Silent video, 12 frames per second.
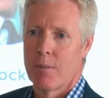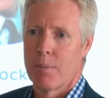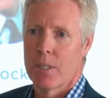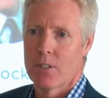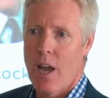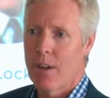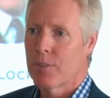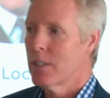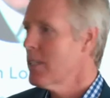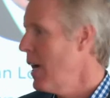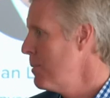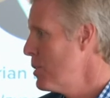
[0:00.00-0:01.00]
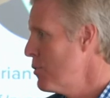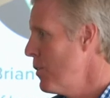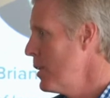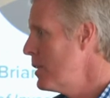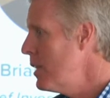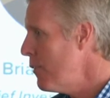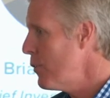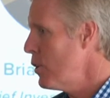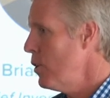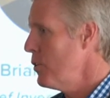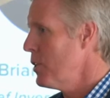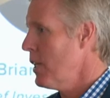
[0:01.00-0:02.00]
because oftentimes it's very
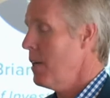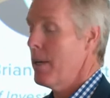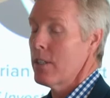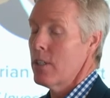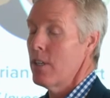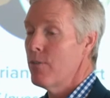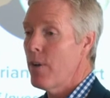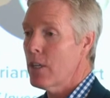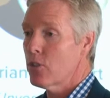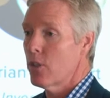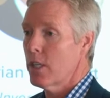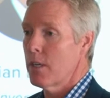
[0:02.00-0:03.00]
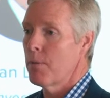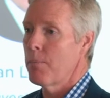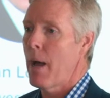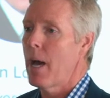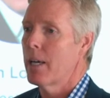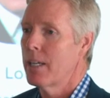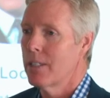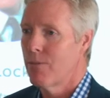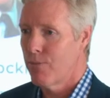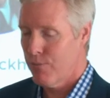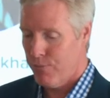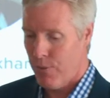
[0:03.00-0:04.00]
difficult to come as an investor to come about and
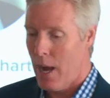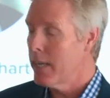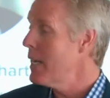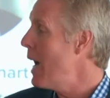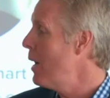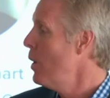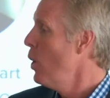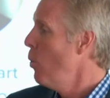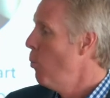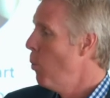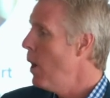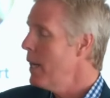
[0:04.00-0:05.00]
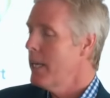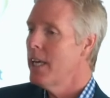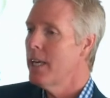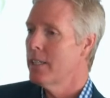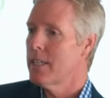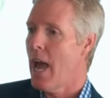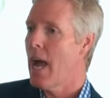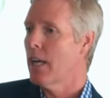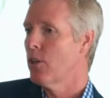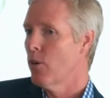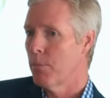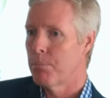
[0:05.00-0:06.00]
find out what is
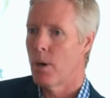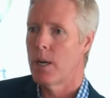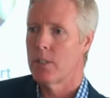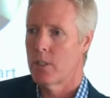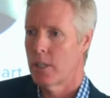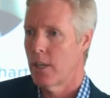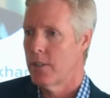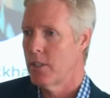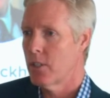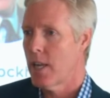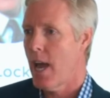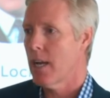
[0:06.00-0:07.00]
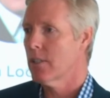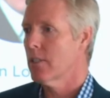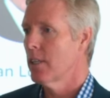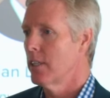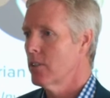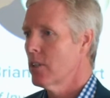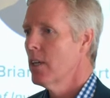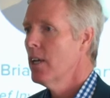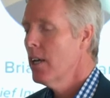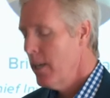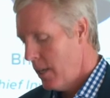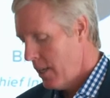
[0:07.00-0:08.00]
accurate pricing on these tax liens.
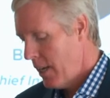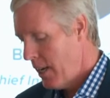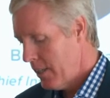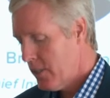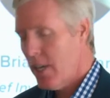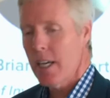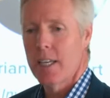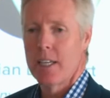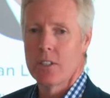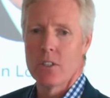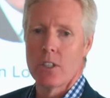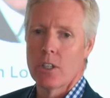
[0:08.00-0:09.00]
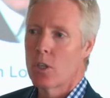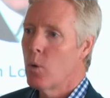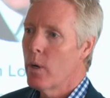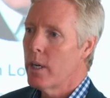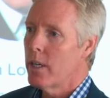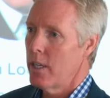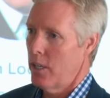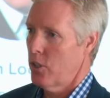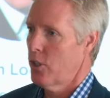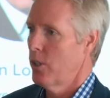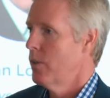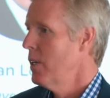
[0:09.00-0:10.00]
Second is the liquidity
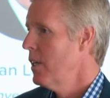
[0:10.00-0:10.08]
issue,